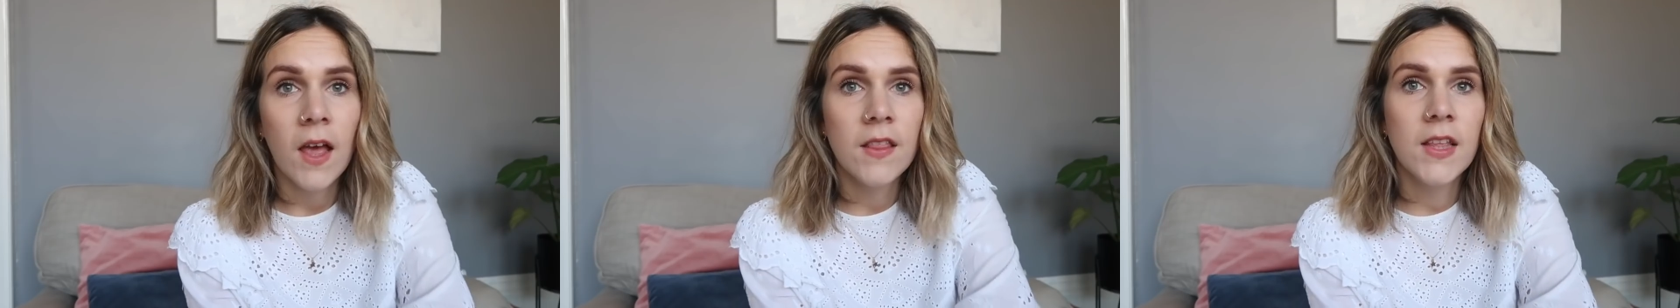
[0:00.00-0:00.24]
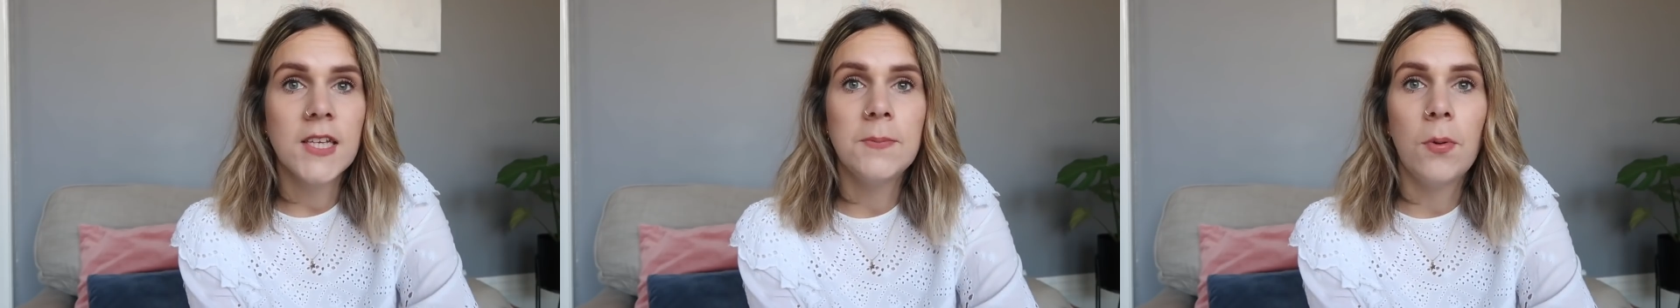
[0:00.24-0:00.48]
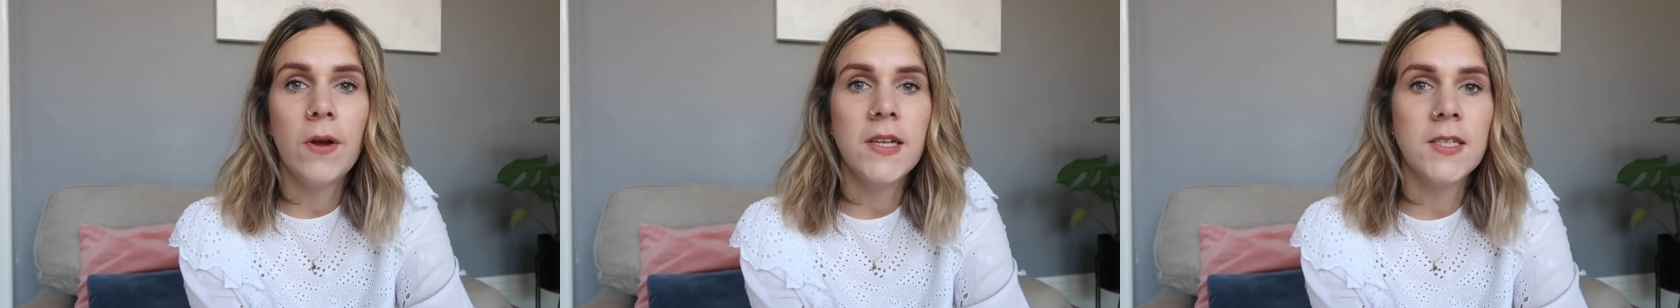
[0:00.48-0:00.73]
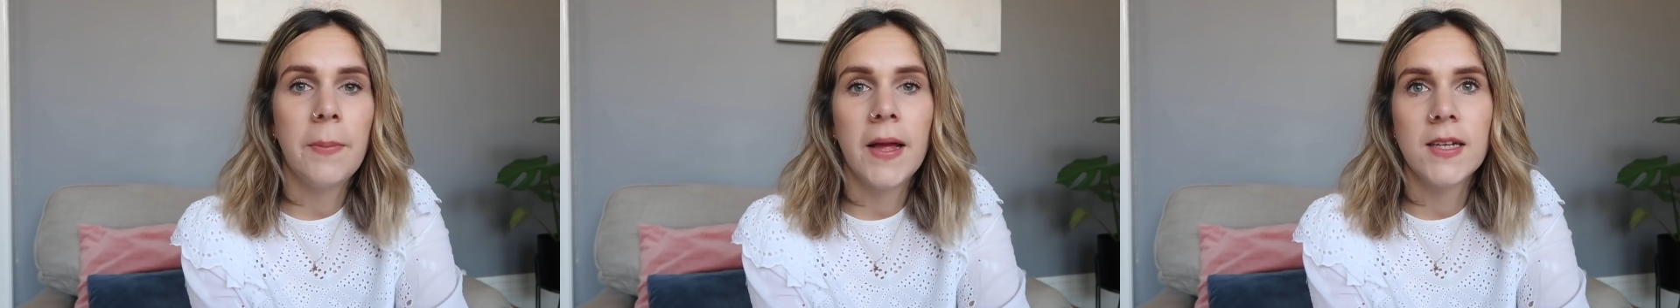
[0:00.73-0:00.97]
At this
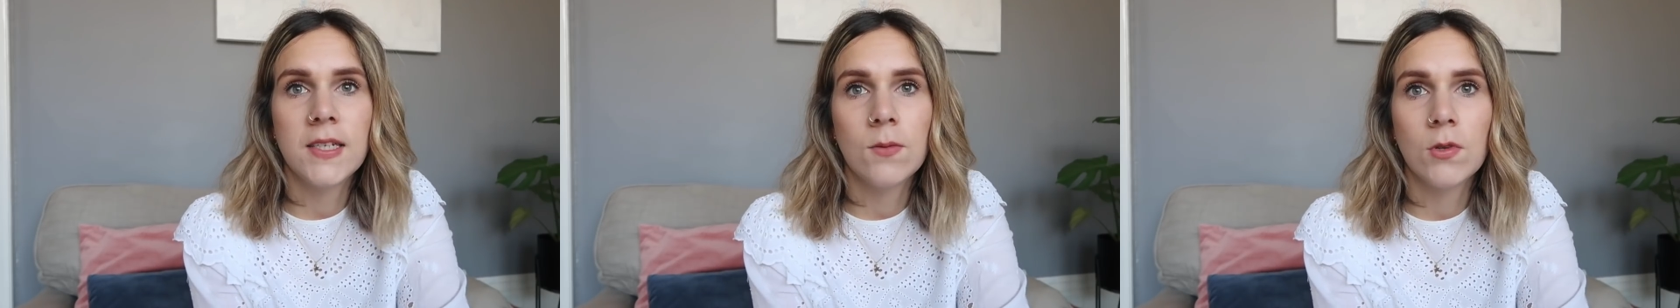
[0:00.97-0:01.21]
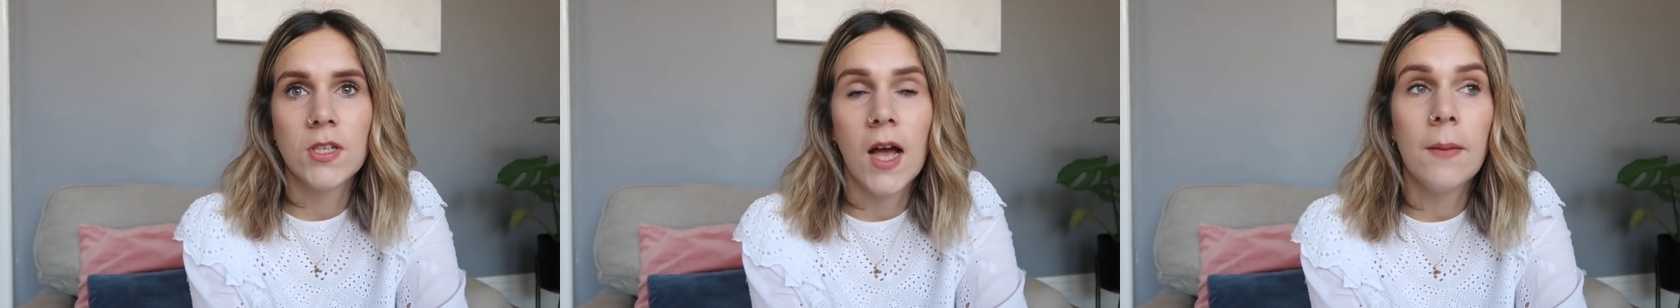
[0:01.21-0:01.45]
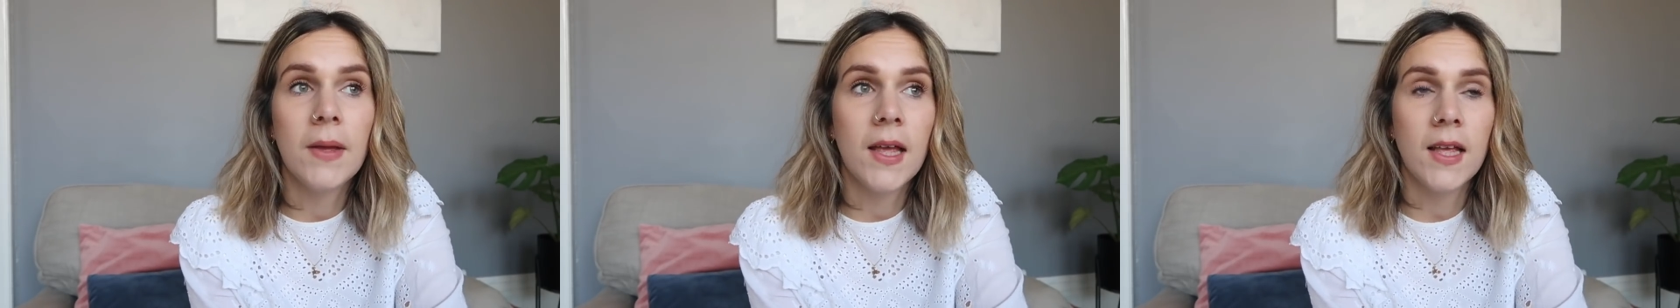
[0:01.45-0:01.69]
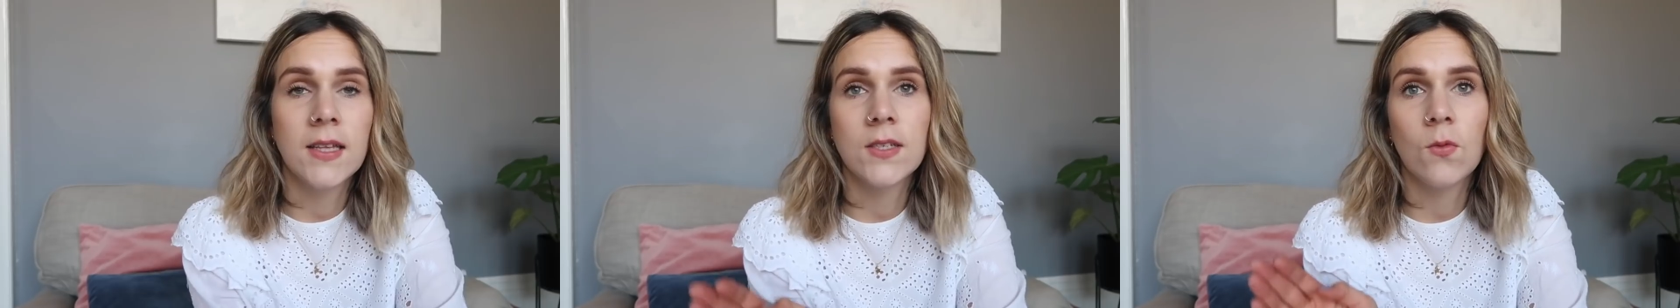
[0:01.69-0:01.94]
point, depending what time it
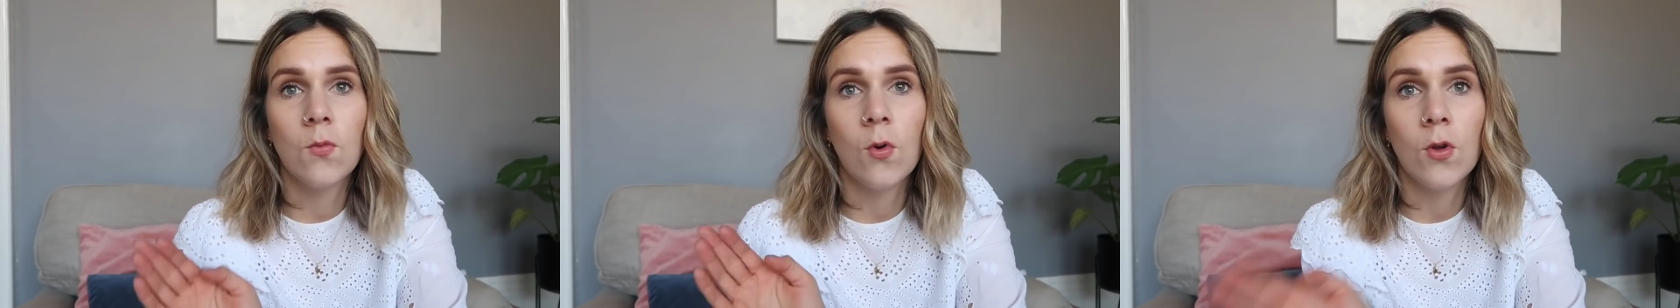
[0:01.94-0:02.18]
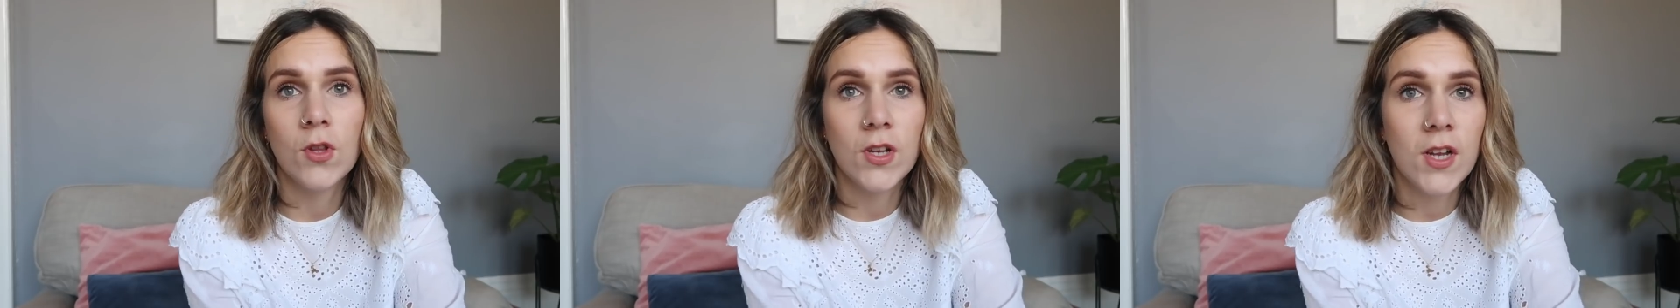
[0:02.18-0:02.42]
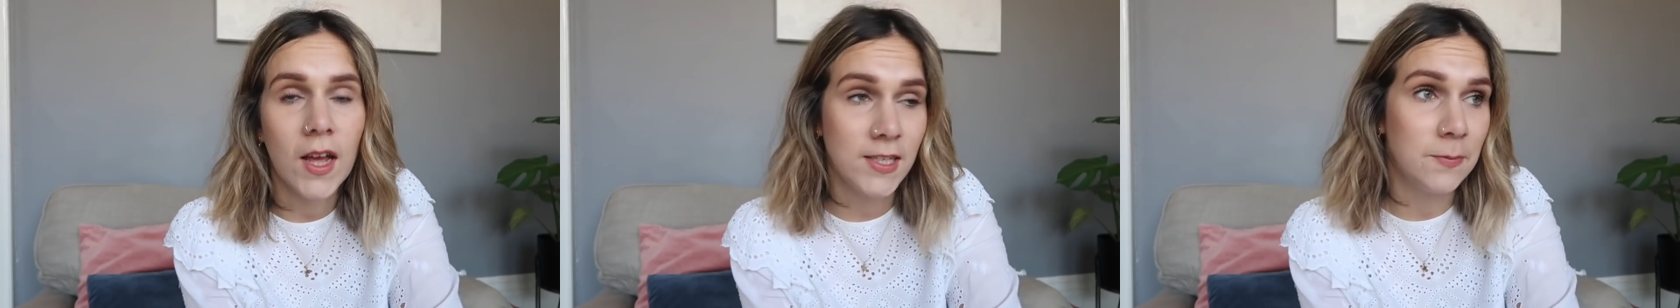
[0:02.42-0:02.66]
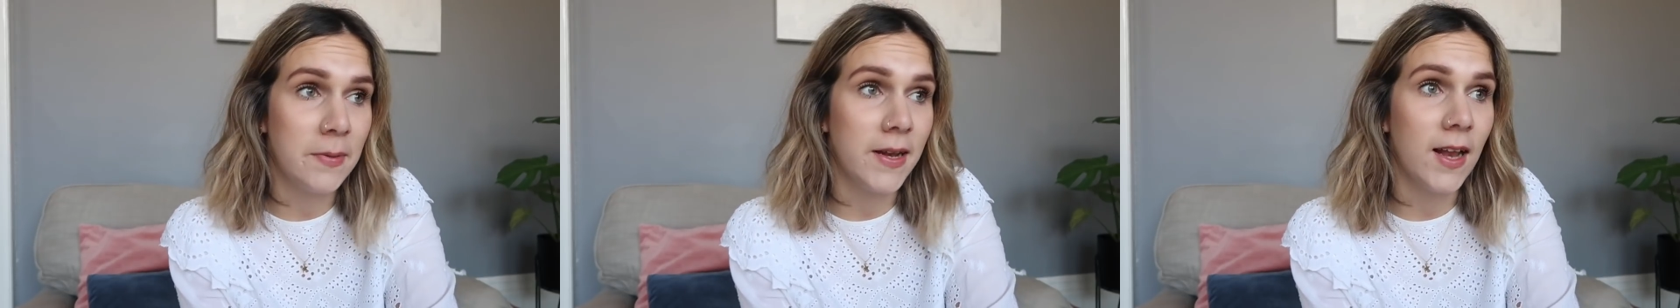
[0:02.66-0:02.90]
is, what the
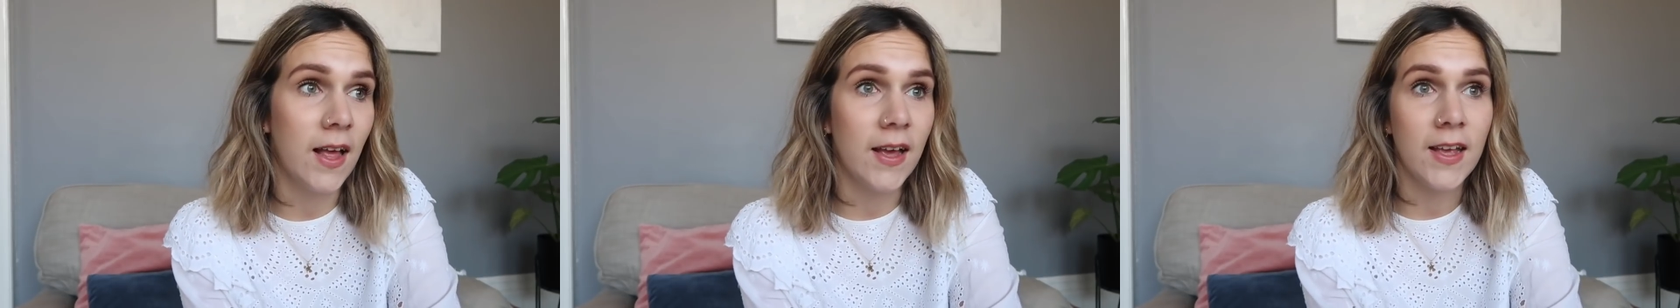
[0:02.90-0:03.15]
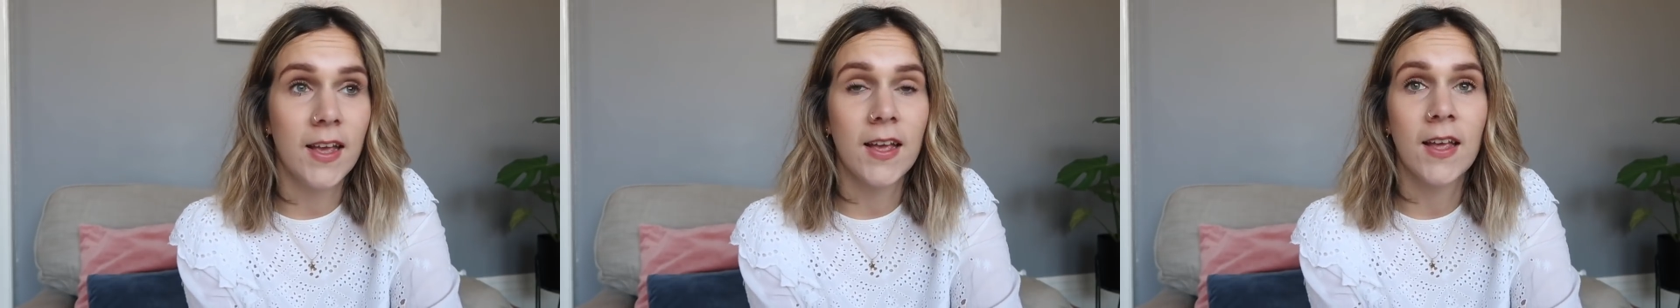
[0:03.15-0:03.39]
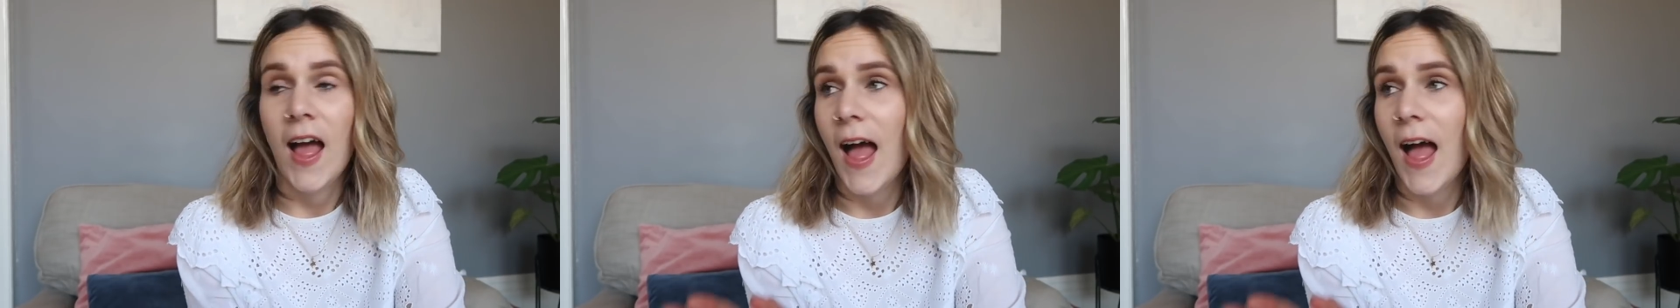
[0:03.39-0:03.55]
night's been like,